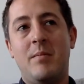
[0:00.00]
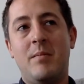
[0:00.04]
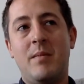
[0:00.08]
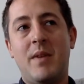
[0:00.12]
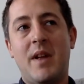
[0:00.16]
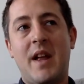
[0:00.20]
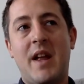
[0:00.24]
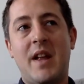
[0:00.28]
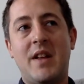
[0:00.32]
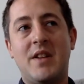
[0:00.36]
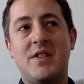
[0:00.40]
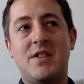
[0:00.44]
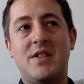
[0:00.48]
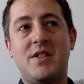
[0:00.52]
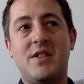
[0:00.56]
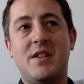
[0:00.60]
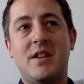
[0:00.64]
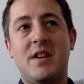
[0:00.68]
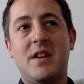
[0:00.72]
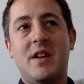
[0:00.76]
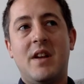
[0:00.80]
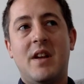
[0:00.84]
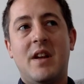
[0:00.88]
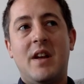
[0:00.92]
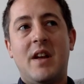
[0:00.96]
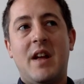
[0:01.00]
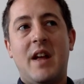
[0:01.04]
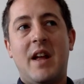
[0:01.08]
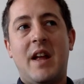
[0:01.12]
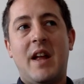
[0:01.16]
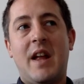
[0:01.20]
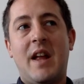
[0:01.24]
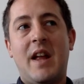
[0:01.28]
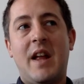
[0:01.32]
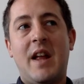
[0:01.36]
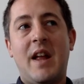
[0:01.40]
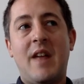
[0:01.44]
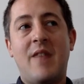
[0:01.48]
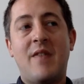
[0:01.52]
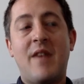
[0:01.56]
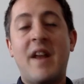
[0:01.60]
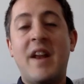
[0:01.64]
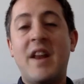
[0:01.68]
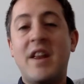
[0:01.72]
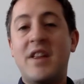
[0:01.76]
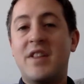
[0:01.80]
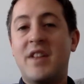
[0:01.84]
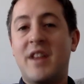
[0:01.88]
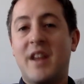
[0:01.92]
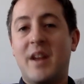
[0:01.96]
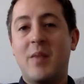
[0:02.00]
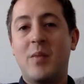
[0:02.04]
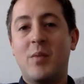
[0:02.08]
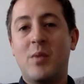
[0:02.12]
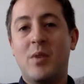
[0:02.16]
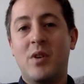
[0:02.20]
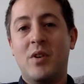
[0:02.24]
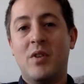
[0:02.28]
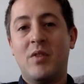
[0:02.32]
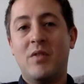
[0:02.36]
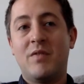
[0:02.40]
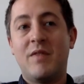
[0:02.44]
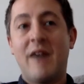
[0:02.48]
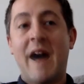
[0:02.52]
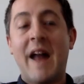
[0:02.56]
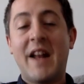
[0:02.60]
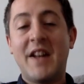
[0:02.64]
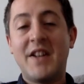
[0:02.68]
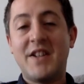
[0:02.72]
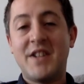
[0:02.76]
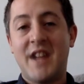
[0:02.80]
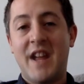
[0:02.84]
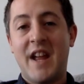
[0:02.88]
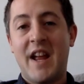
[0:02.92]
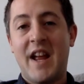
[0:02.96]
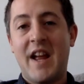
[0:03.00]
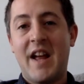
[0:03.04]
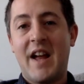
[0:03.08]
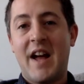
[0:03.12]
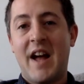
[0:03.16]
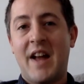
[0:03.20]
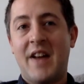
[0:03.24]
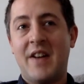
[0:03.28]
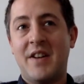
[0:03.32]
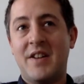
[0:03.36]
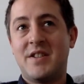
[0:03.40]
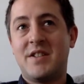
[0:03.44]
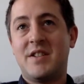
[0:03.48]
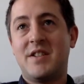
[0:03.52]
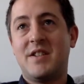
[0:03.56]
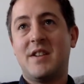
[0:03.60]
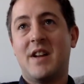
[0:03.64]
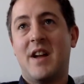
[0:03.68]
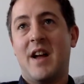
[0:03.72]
It's If anything, it will validate and